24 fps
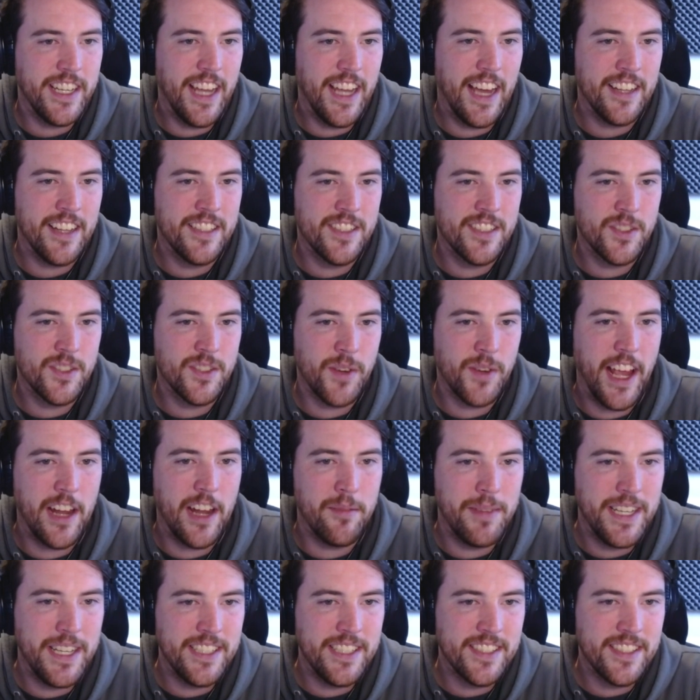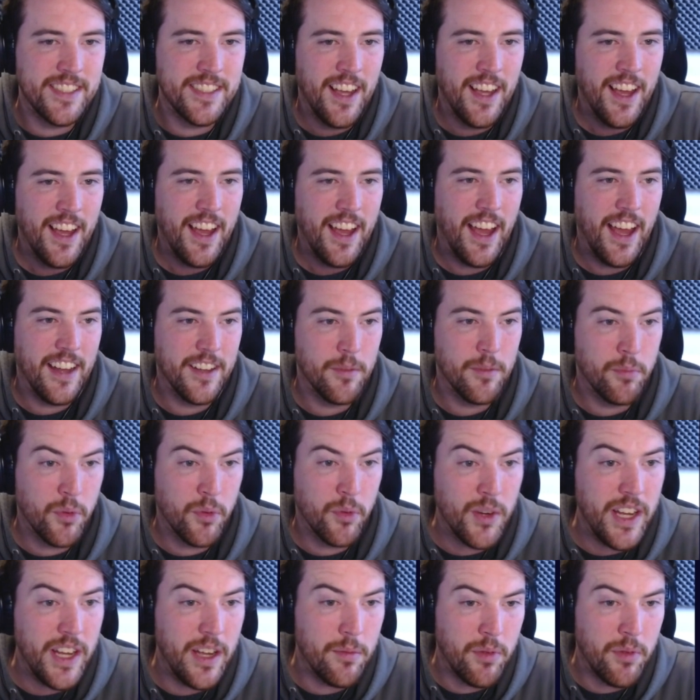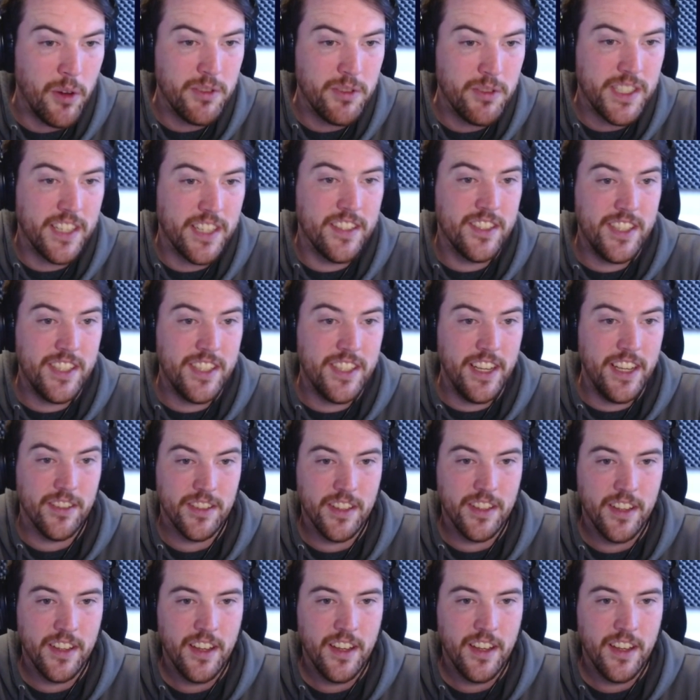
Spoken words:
at stray enemies and debris approaching the shield.